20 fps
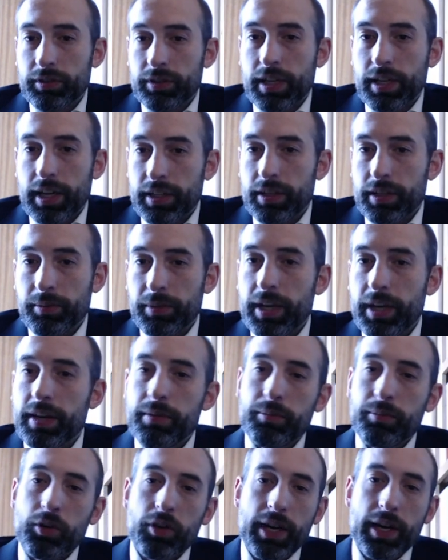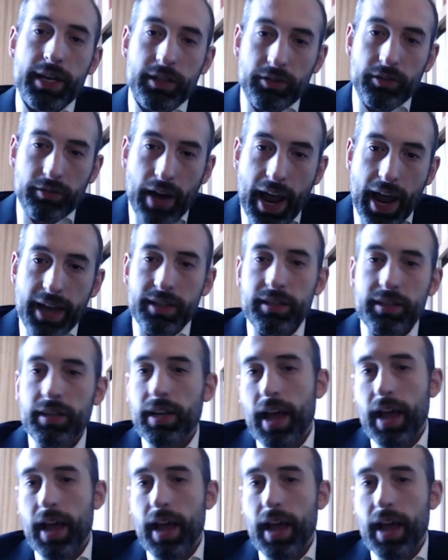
kingdom in a more indirect